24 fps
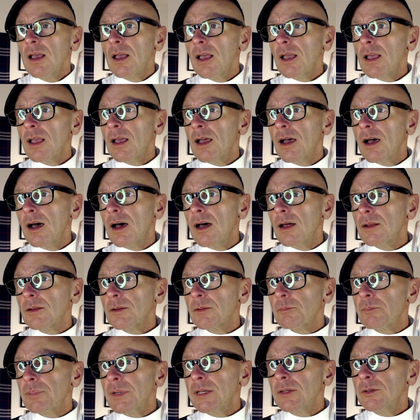And
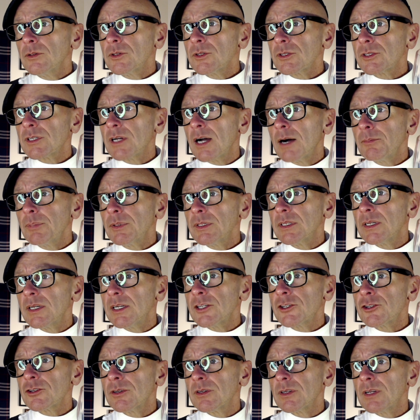Beatles
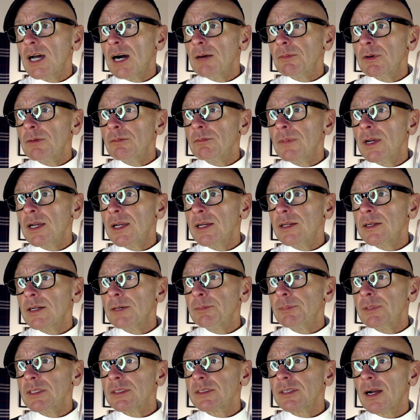compilation album made
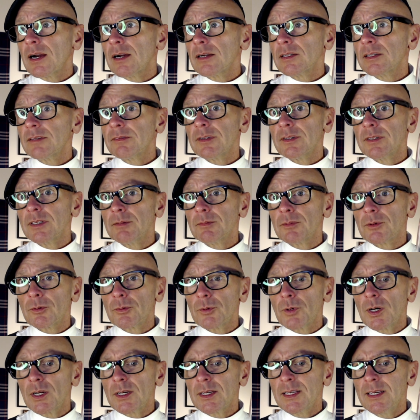up entirely of their number
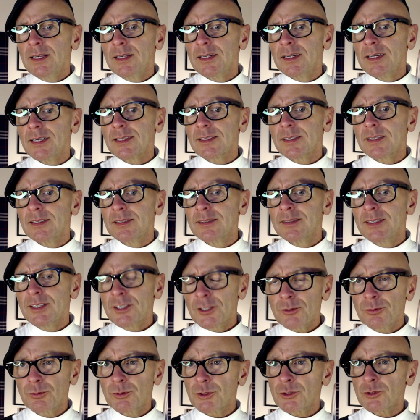one hits, and
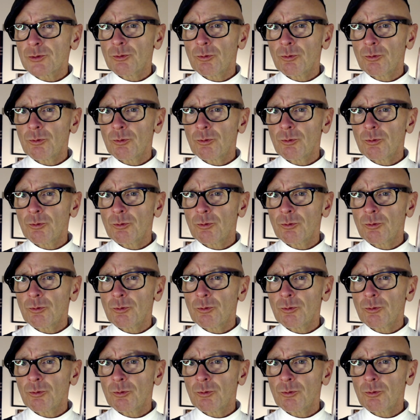this was